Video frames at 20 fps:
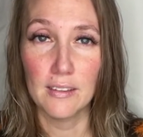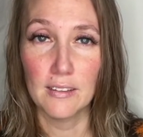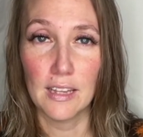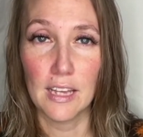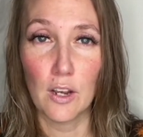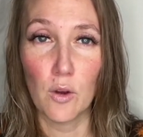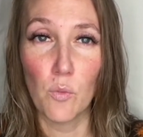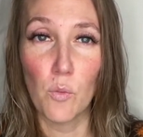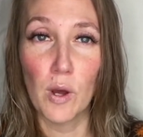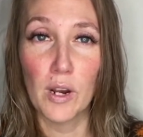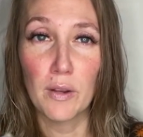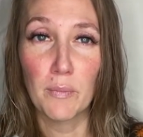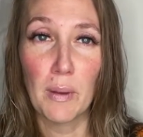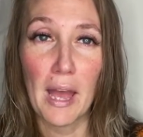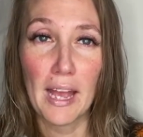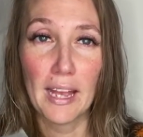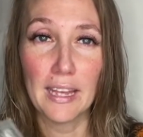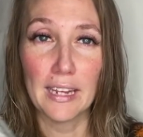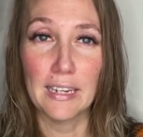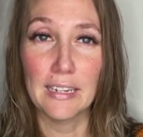like one a
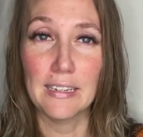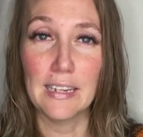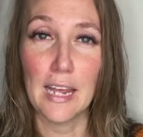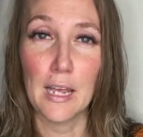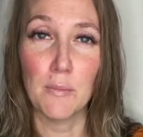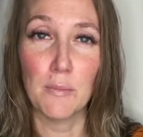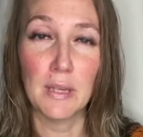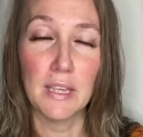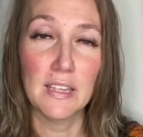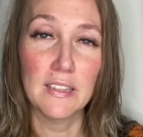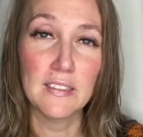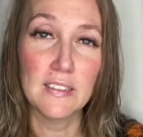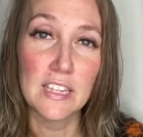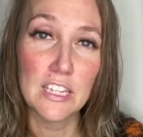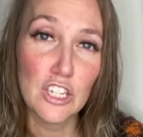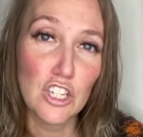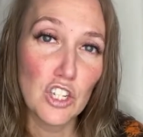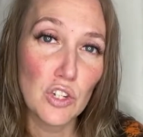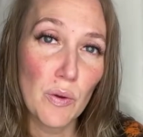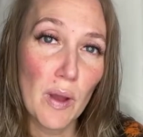packet a day, because they
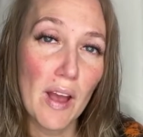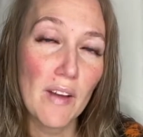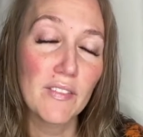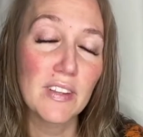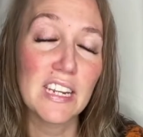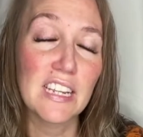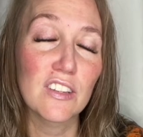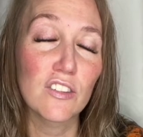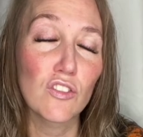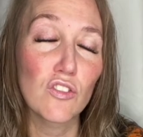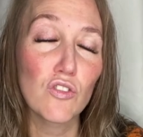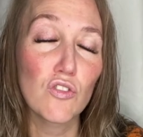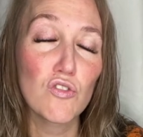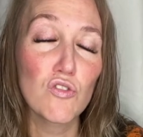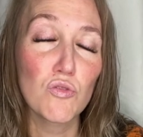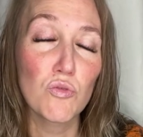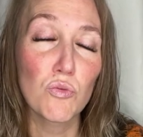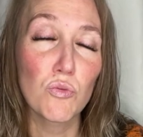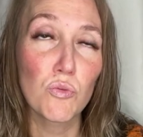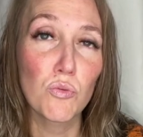do have an
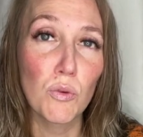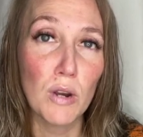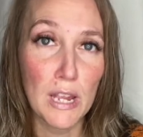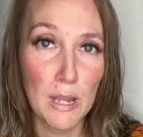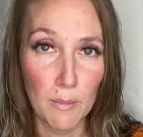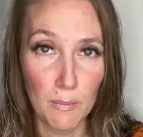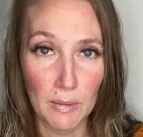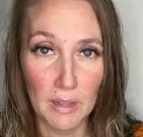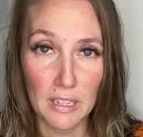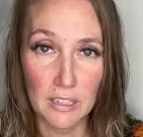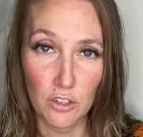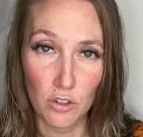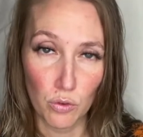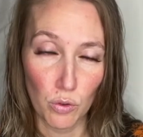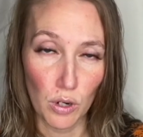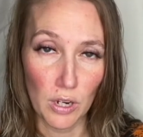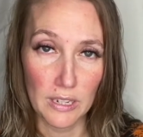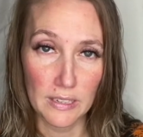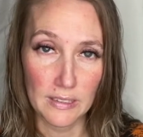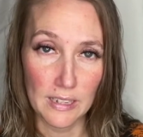extremely
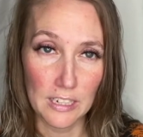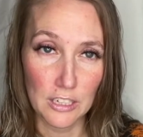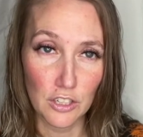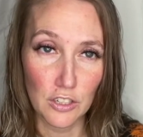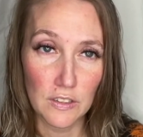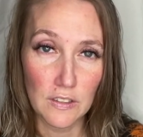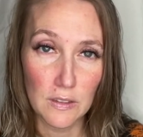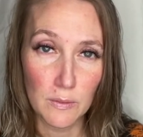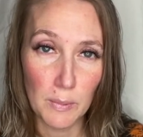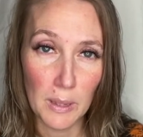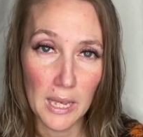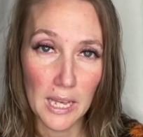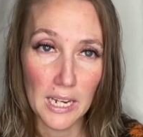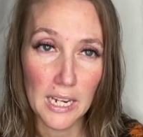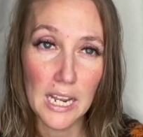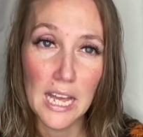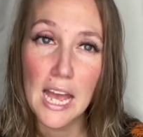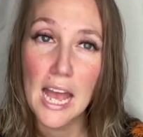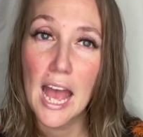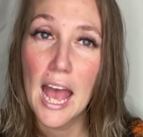short attention span.